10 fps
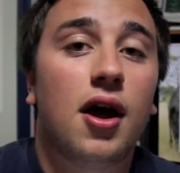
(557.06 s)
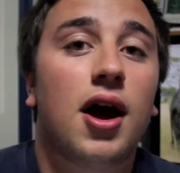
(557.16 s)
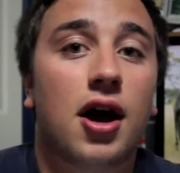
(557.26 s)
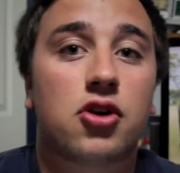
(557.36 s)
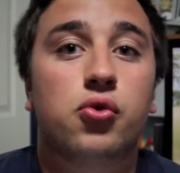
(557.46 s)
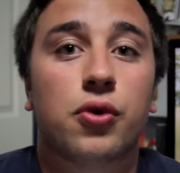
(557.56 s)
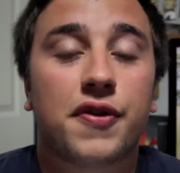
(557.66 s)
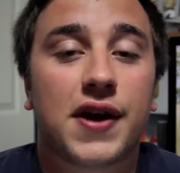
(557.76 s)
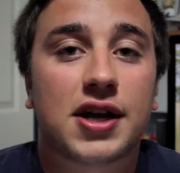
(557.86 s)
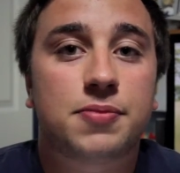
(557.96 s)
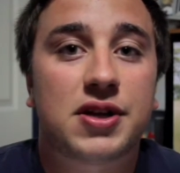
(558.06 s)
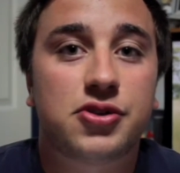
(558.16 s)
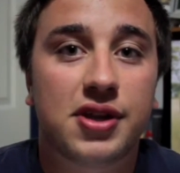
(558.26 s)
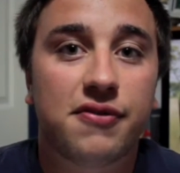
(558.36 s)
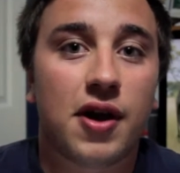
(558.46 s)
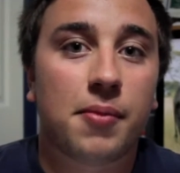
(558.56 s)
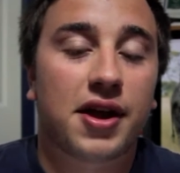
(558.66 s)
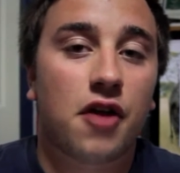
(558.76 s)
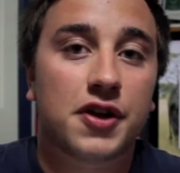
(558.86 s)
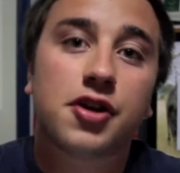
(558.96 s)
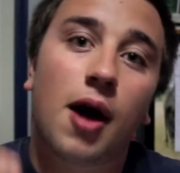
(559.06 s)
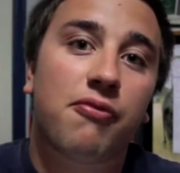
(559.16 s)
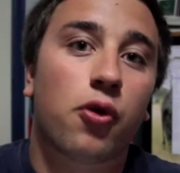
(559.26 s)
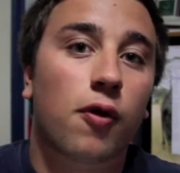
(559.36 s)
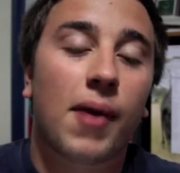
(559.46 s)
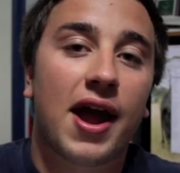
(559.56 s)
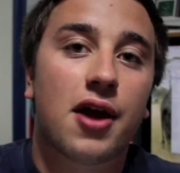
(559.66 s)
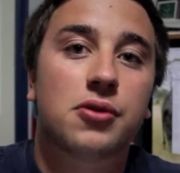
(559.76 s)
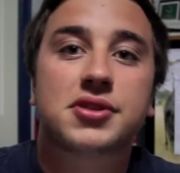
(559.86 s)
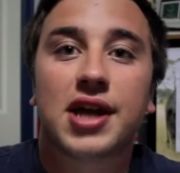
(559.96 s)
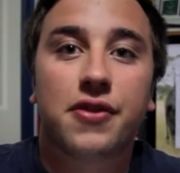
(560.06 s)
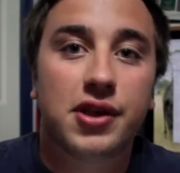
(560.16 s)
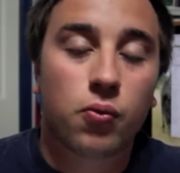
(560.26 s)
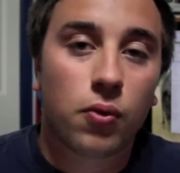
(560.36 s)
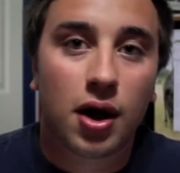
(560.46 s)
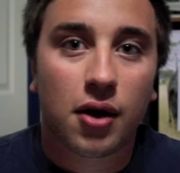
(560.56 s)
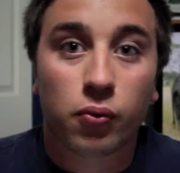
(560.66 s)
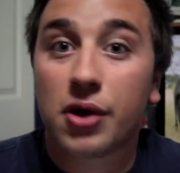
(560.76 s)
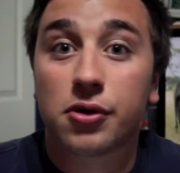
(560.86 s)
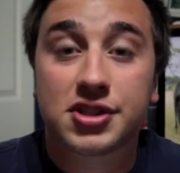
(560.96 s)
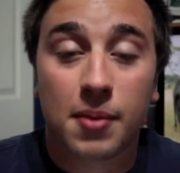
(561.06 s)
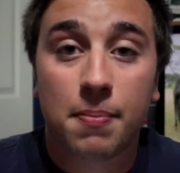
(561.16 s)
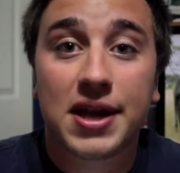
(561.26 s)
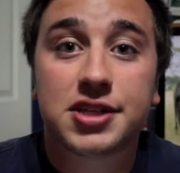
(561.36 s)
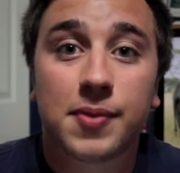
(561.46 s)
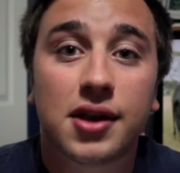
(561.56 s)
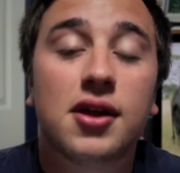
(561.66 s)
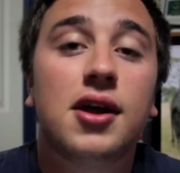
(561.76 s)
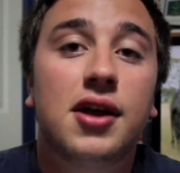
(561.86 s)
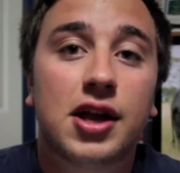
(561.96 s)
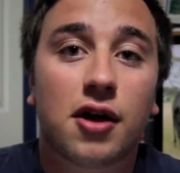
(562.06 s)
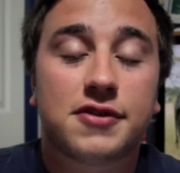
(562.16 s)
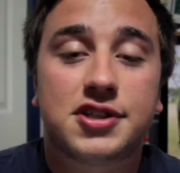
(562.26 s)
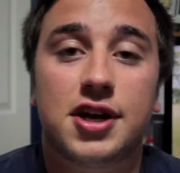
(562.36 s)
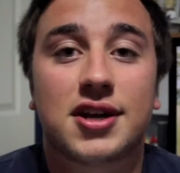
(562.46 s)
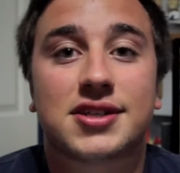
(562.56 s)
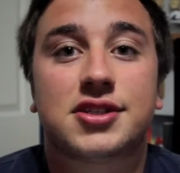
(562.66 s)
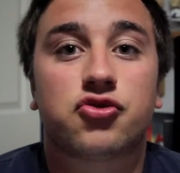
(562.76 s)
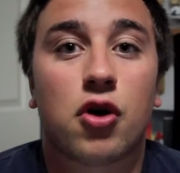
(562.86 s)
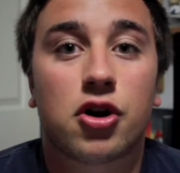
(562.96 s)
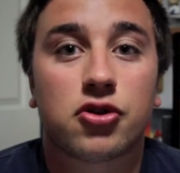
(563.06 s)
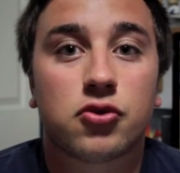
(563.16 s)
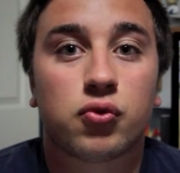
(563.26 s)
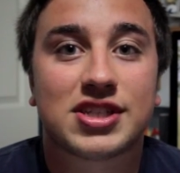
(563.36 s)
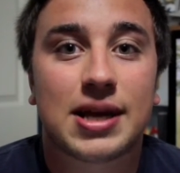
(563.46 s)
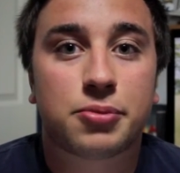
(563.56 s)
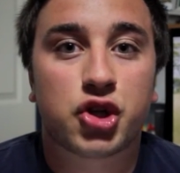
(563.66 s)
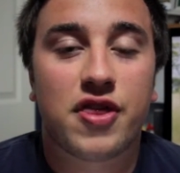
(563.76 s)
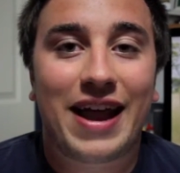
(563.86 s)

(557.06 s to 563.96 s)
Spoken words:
a cool thing, especially if I'm like on the top floor of my house and the router is in my basement. It obviously got a stronger reception